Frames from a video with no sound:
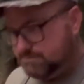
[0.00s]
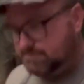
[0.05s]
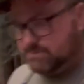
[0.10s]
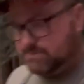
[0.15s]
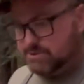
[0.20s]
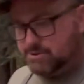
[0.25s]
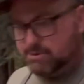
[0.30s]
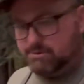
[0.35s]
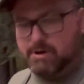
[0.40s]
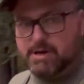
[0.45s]

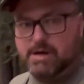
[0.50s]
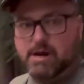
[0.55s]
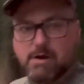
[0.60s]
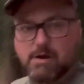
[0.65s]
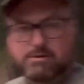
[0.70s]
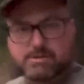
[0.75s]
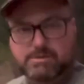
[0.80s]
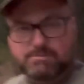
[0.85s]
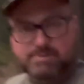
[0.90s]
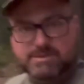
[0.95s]

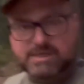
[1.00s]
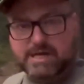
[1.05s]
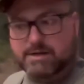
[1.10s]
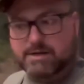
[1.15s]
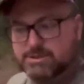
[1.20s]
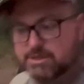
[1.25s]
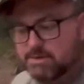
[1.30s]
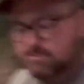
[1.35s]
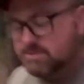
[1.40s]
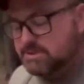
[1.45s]
Doritos and potato
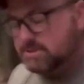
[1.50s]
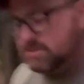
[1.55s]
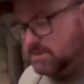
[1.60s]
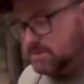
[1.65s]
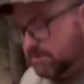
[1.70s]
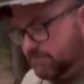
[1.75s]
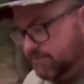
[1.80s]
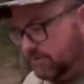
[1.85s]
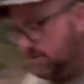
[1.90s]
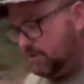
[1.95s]
chips and
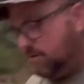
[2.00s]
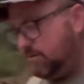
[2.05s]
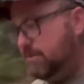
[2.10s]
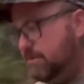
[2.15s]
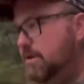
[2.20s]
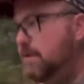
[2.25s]
stuff, you know?